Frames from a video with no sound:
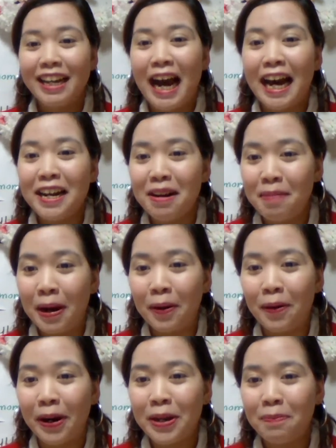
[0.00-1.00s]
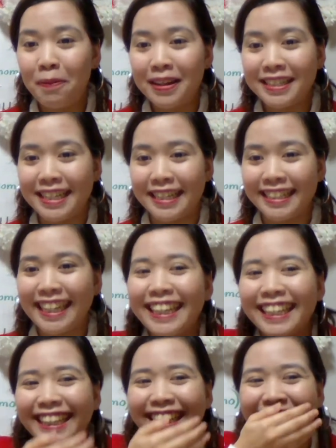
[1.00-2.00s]
Andabago, are you present?
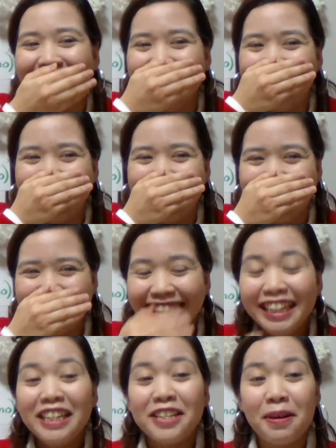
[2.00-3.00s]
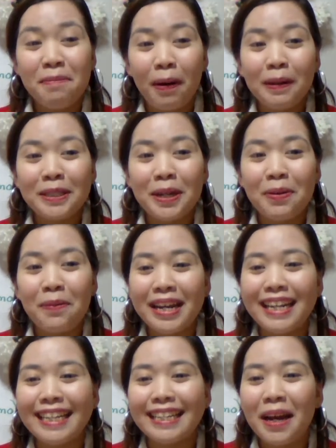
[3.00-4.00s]
The most
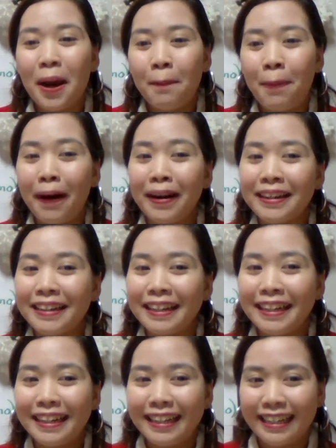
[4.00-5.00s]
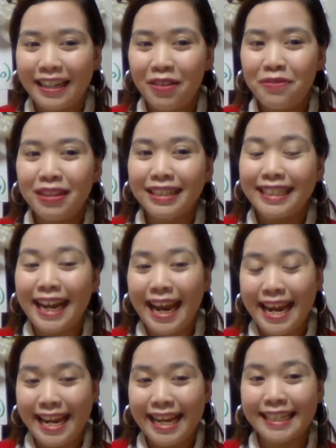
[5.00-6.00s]
awaited part of the
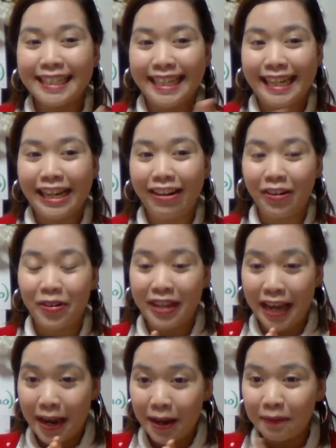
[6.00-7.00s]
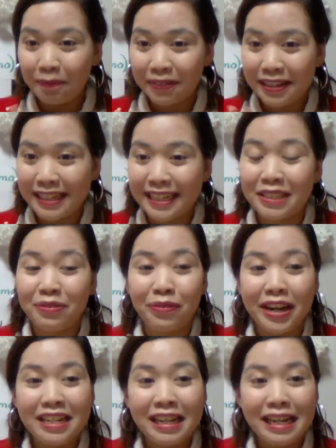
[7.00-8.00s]
day is here, okay? It has
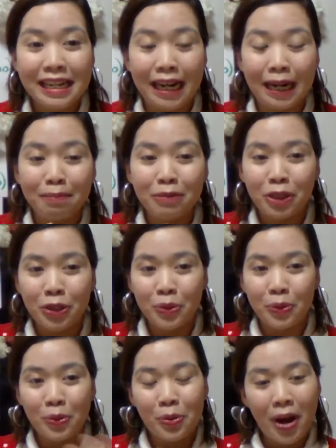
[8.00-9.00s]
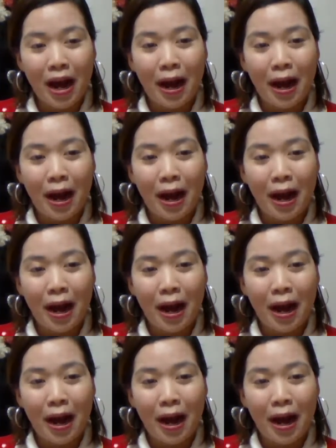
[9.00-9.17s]
finally come to,